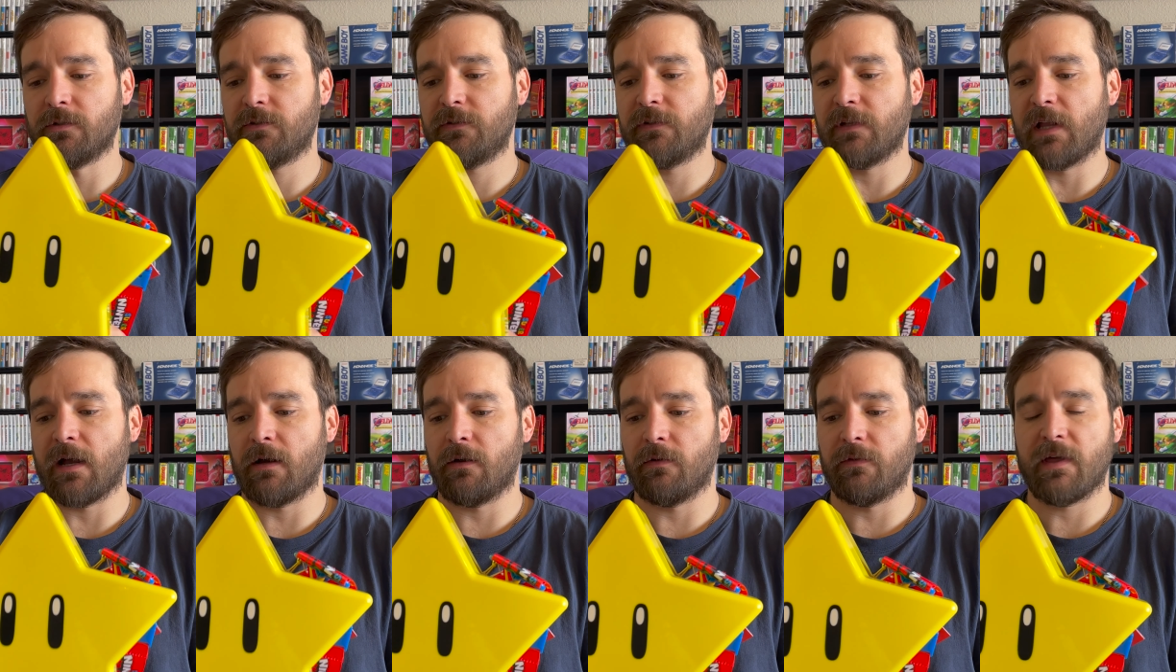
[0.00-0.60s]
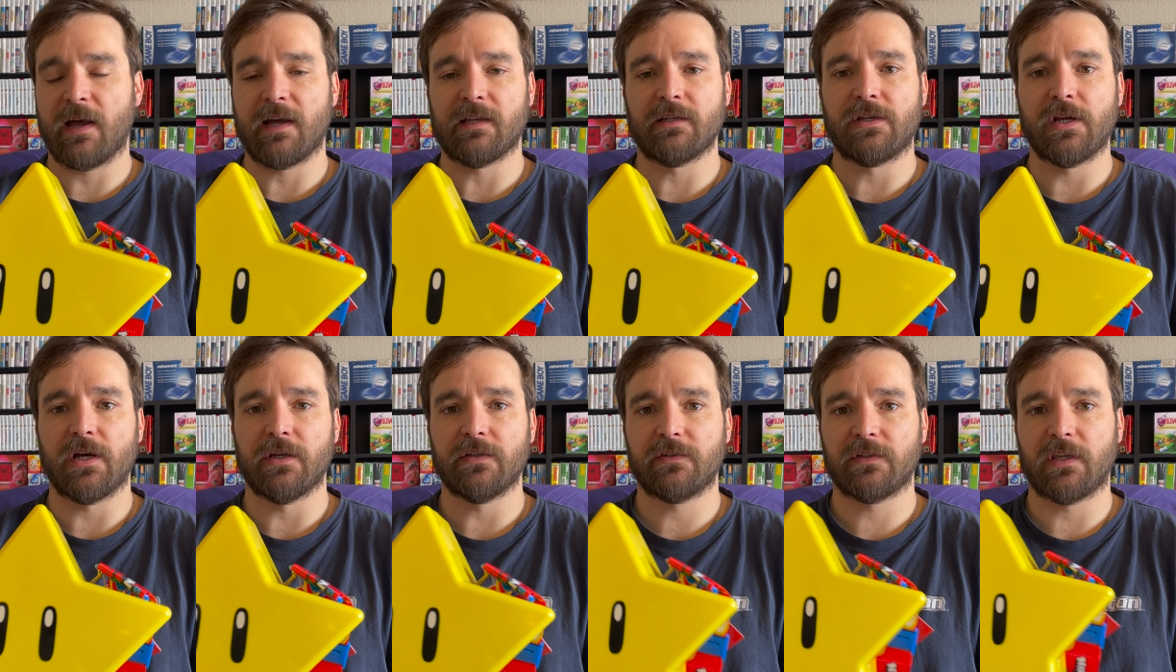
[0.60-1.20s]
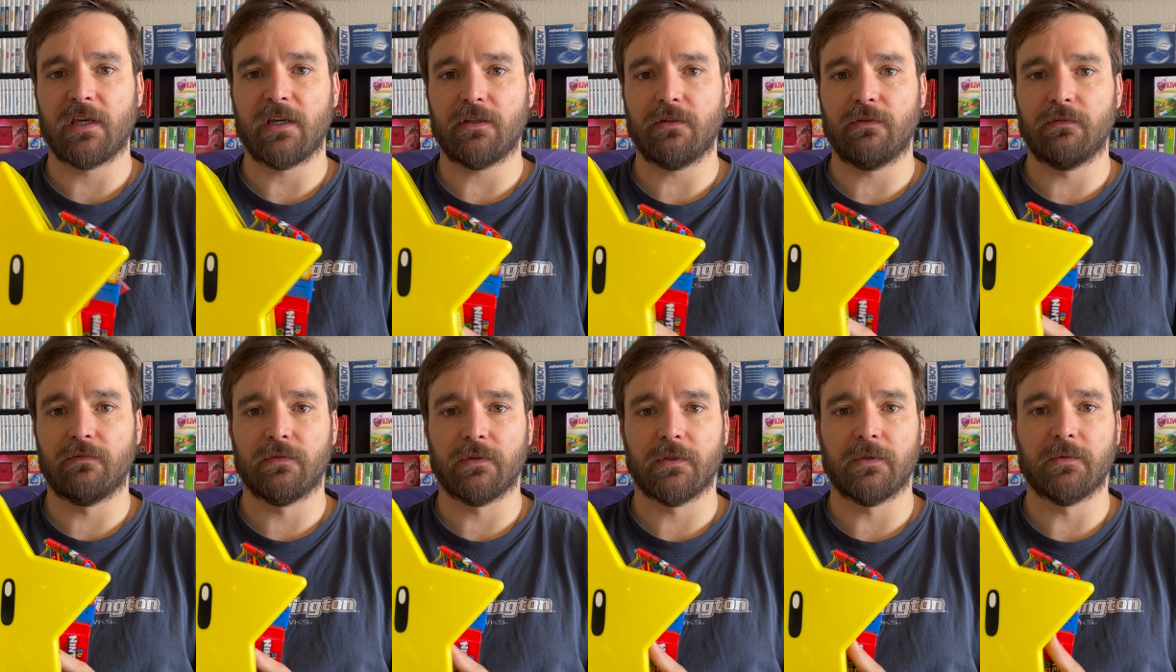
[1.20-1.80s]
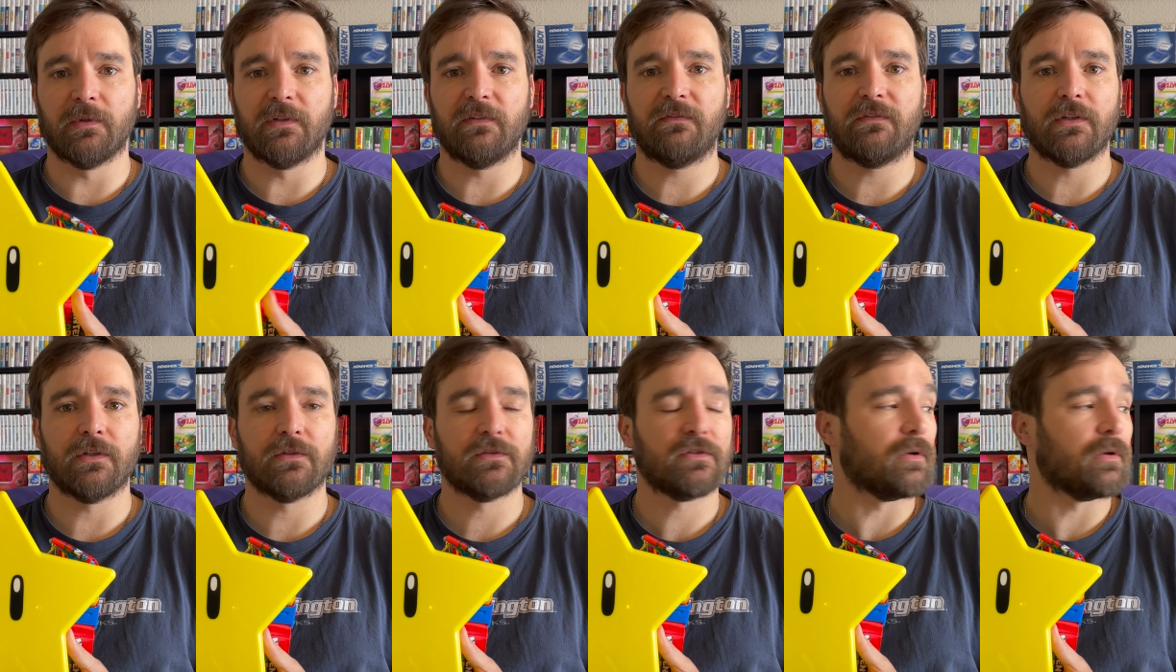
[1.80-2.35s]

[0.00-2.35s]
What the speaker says: Now, that does get you free refills